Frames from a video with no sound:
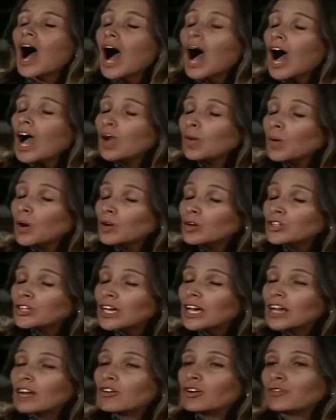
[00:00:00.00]
with me in London. I
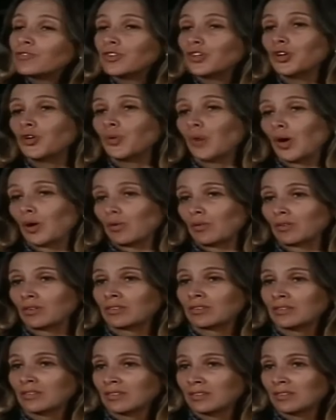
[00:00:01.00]
won't tell her if you
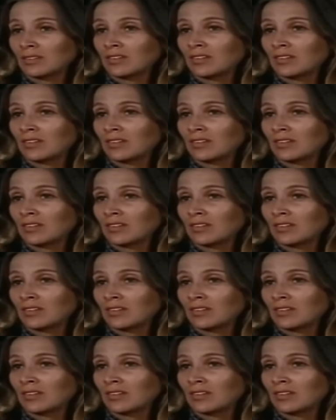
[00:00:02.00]
won't.